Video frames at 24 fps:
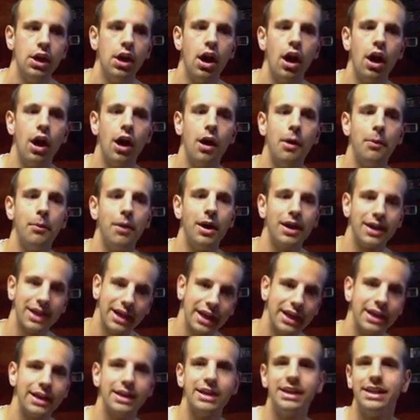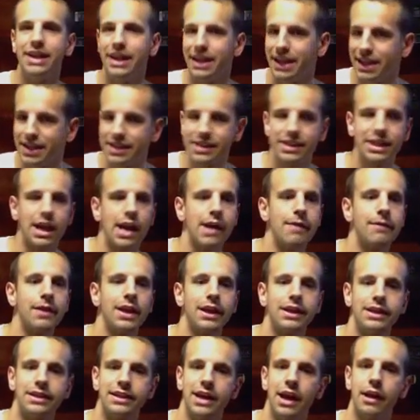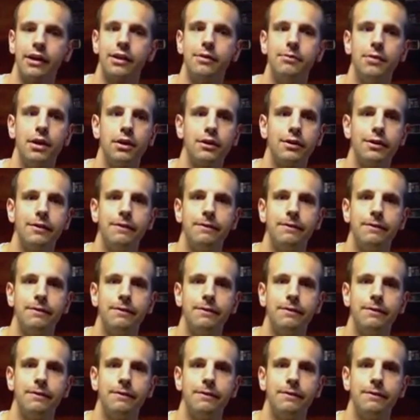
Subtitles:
Again, it is kind of like a documentary